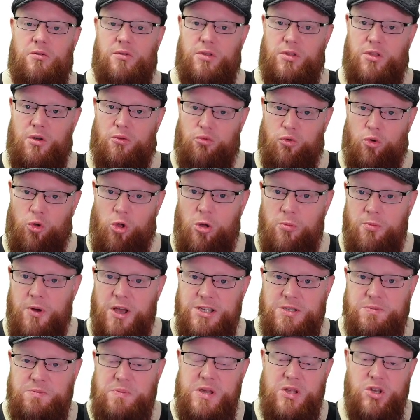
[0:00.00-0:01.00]
the rule
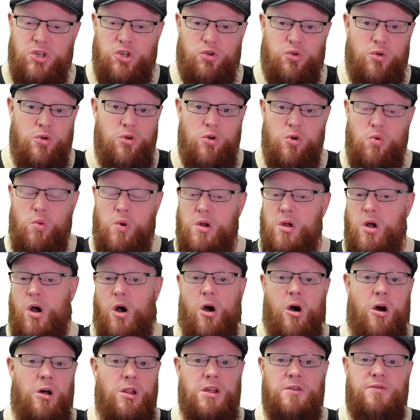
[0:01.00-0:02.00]
must be true where
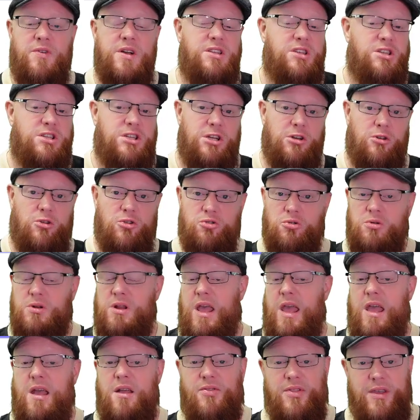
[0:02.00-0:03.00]
all of its children
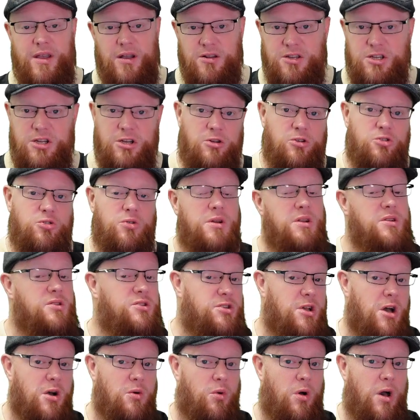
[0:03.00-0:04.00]
and their children and
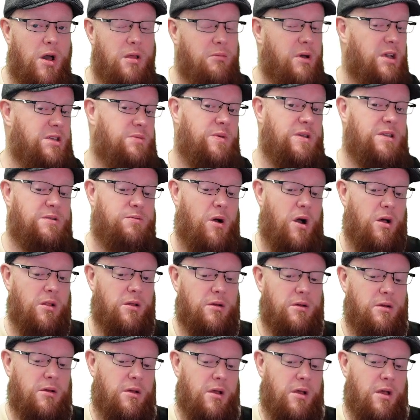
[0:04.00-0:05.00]
so on must be smaller.
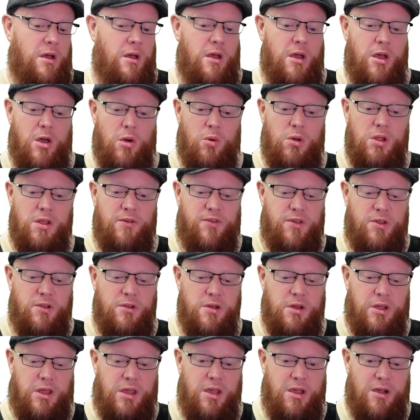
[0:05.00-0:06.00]
Well, if you
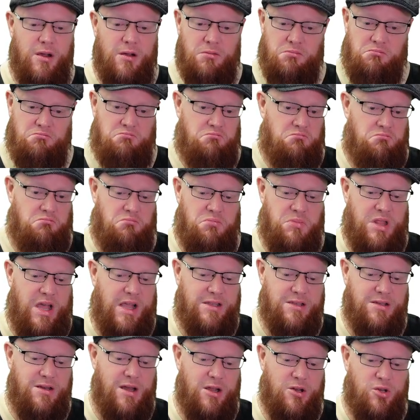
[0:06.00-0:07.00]
look here,
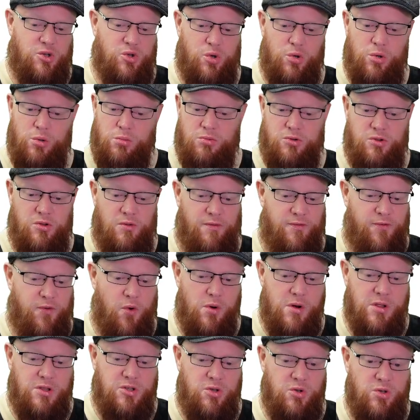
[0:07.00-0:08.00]
that's not true.
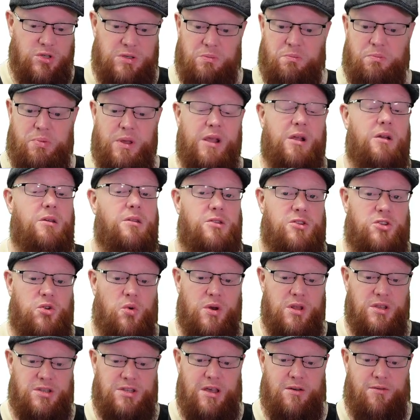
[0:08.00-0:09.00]
42 is bigger than
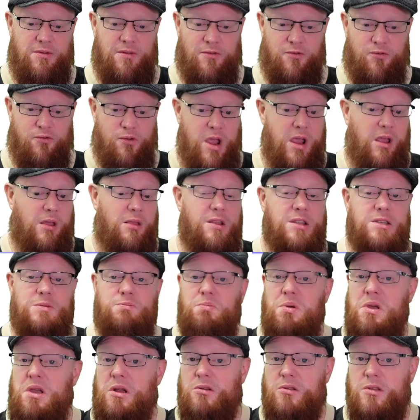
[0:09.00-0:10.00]
27. Frankly, it's
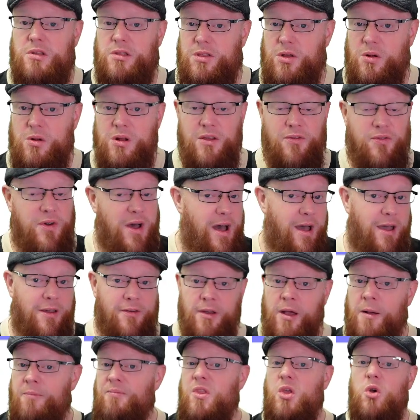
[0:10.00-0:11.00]
bigger than 35.
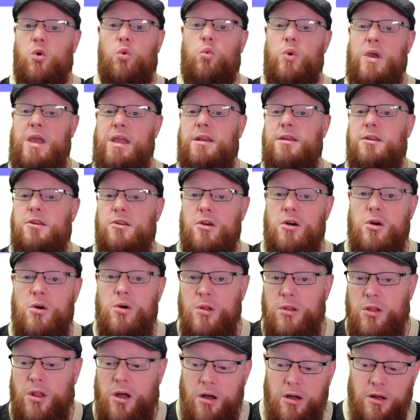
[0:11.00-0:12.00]
We no
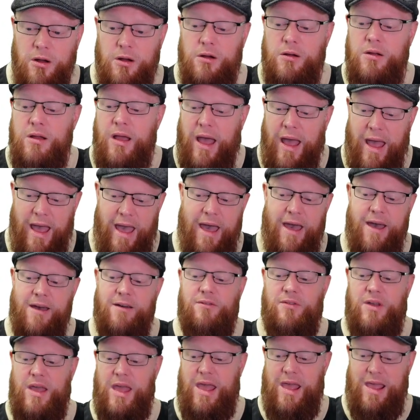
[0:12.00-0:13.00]
longer
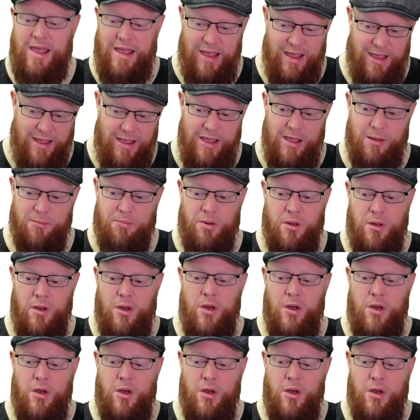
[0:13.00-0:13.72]
have a heap